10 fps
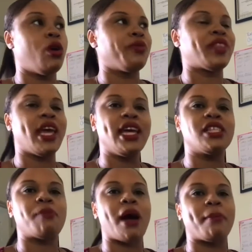things
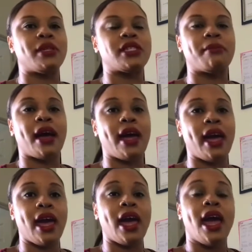pop into my
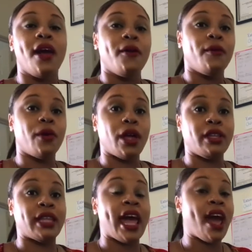head
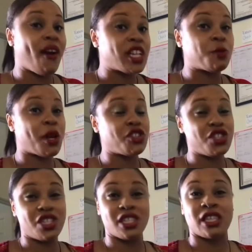now, especially
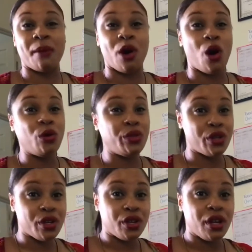since I'm older